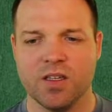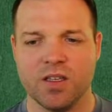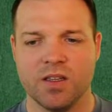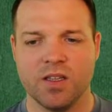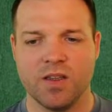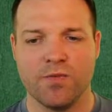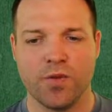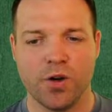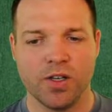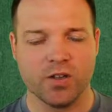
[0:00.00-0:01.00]
the
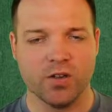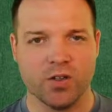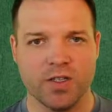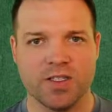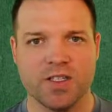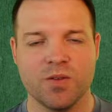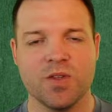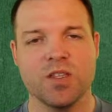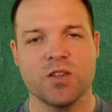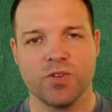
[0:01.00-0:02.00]
vertical is going to
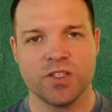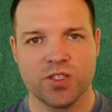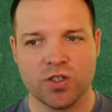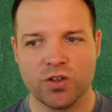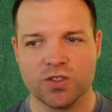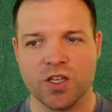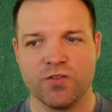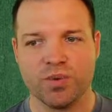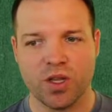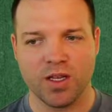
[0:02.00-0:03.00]
be the result of
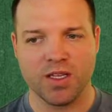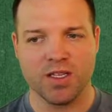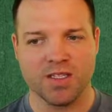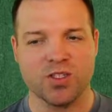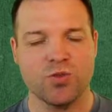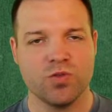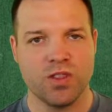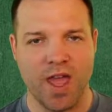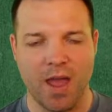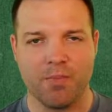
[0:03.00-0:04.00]
plugging into
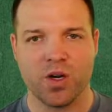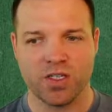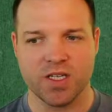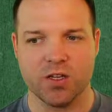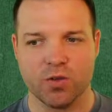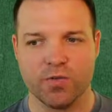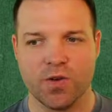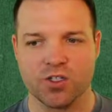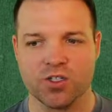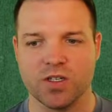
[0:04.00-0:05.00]
that particular
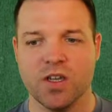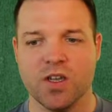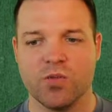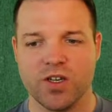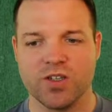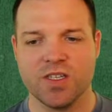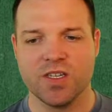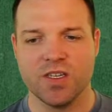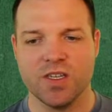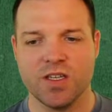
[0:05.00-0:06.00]
function. What you're
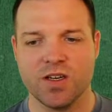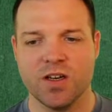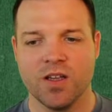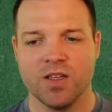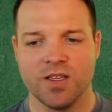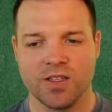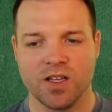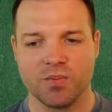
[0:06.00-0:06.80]
seeing here is us,